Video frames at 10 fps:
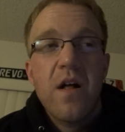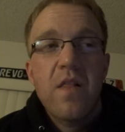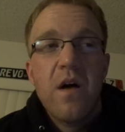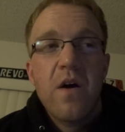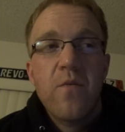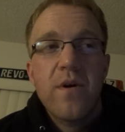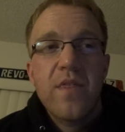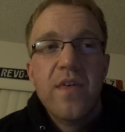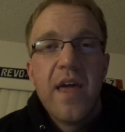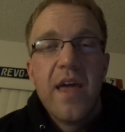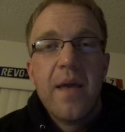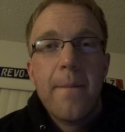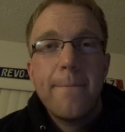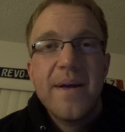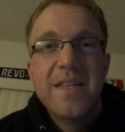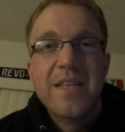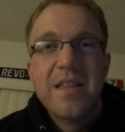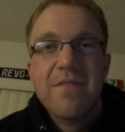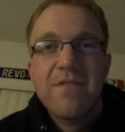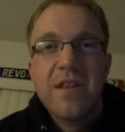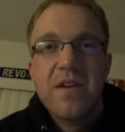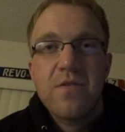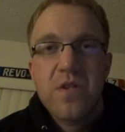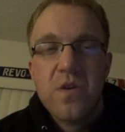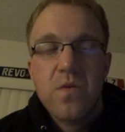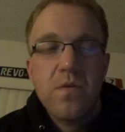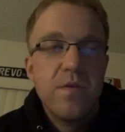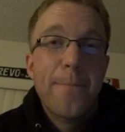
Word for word: along with a Bentley video too.